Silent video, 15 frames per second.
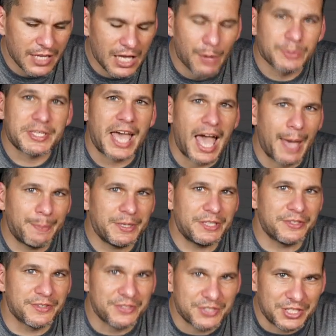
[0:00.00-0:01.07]
I was happy
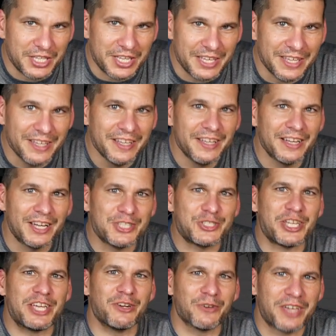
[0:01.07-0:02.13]
to see a
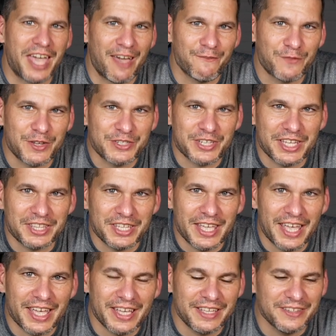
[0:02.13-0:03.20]
channel catfish at the
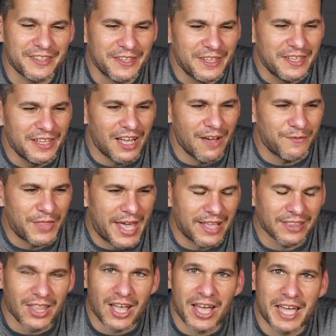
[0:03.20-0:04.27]
end of that
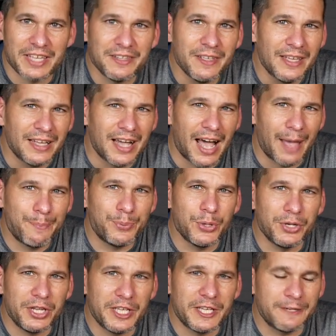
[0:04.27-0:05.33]
line. I
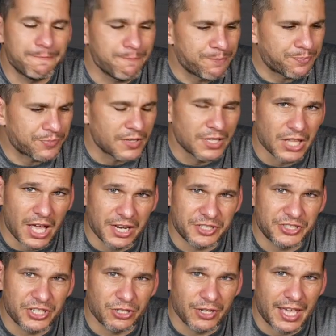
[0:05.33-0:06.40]
put in a lot of
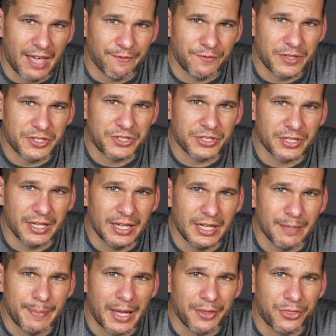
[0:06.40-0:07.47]
channel catfish uh,
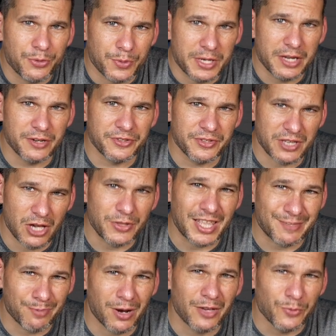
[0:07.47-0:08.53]
about three years ago.
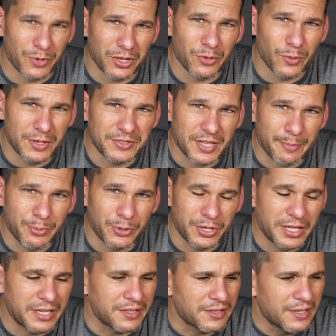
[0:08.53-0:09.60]
That's probably one of the ones I put
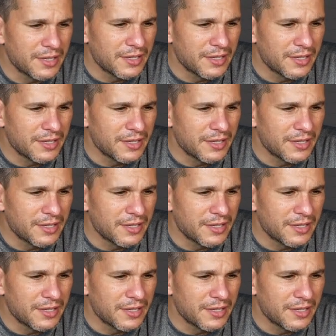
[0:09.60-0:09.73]
in.